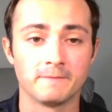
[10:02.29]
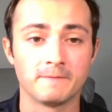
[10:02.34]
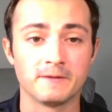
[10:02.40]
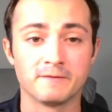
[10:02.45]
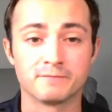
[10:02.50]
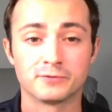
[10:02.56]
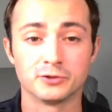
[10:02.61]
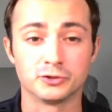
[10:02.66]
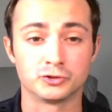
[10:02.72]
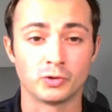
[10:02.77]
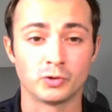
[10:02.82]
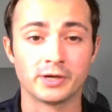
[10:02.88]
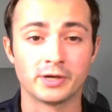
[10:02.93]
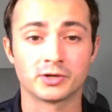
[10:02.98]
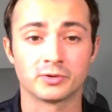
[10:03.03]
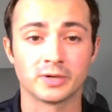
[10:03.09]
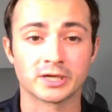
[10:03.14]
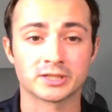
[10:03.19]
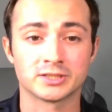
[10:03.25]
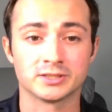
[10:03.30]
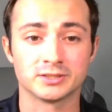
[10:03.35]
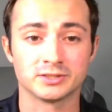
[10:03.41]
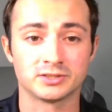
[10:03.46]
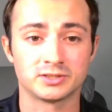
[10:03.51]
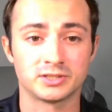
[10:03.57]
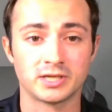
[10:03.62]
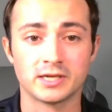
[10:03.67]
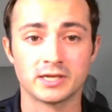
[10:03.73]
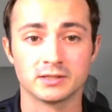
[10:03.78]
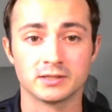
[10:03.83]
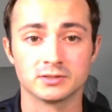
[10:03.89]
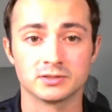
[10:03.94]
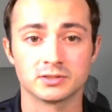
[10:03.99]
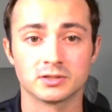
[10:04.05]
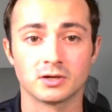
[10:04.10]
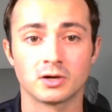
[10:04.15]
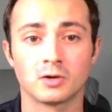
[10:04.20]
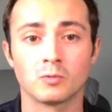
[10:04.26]
If the trend direction has
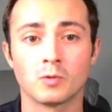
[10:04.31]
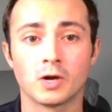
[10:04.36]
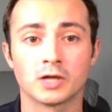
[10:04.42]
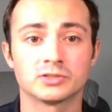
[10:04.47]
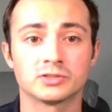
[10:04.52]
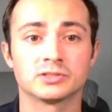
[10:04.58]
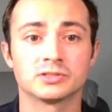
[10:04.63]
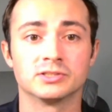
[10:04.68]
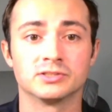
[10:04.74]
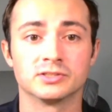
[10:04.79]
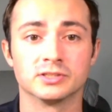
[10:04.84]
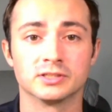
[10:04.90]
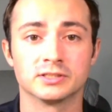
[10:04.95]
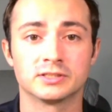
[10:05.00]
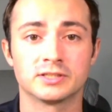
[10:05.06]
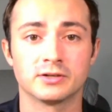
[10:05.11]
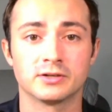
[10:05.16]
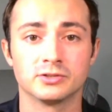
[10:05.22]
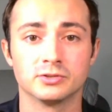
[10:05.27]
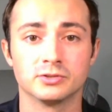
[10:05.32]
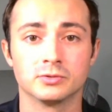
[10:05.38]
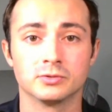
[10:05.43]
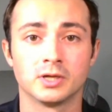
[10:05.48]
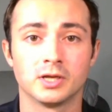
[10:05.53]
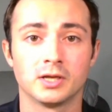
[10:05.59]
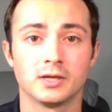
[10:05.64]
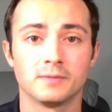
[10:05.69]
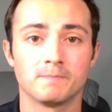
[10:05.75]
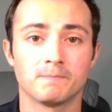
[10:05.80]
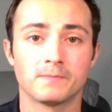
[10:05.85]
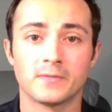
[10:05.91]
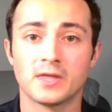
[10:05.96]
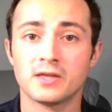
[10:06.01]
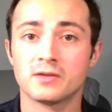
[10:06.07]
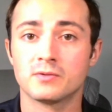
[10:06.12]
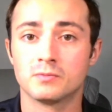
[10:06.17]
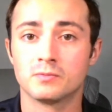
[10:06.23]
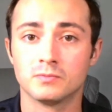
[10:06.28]
changed, our watch list is going to tell you,
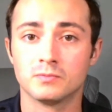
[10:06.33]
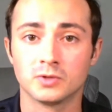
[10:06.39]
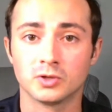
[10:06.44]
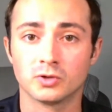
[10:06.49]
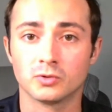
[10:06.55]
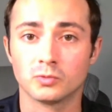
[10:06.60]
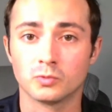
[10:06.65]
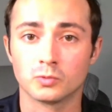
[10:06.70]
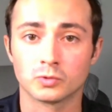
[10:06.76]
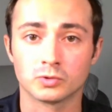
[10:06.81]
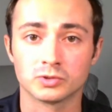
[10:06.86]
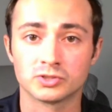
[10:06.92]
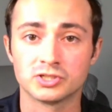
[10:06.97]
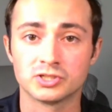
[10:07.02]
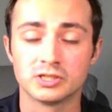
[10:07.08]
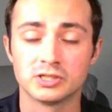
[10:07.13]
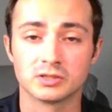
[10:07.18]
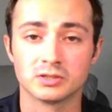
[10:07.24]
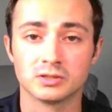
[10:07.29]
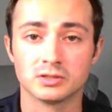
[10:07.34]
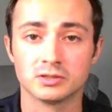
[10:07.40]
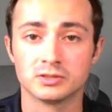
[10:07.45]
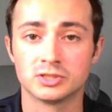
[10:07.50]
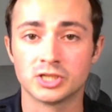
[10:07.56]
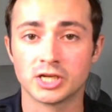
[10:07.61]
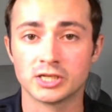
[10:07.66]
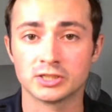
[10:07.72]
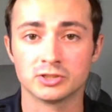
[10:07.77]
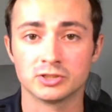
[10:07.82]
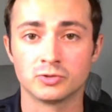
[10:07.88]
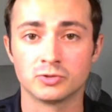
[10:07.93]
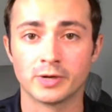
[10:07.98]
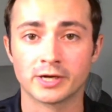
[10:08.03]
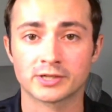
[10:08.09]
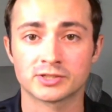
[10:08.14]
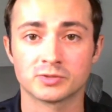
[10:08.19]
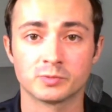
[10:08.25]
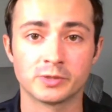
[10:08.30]
hey, we're seeing a change in
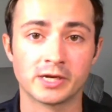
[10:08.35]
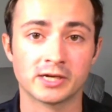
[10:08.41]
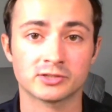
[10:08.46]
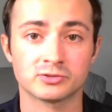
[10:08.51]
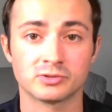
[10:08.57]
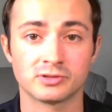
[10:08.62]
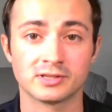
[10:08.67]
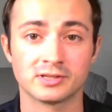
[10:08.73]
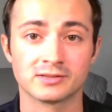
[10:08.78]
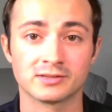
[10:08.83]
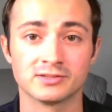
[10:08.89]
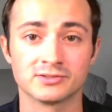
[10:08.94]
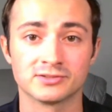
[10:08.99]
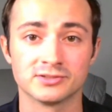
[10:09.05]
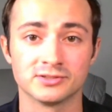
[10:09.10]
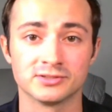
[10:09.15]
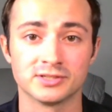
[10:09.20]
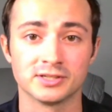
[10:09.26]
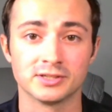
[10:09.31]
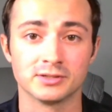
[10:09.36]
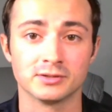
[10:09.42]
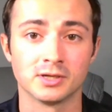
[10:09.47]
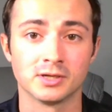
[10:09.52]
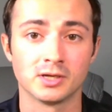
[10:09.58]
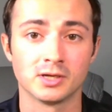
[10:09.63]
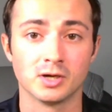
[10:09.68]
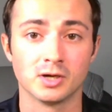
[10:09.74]
direction. We actually think this is a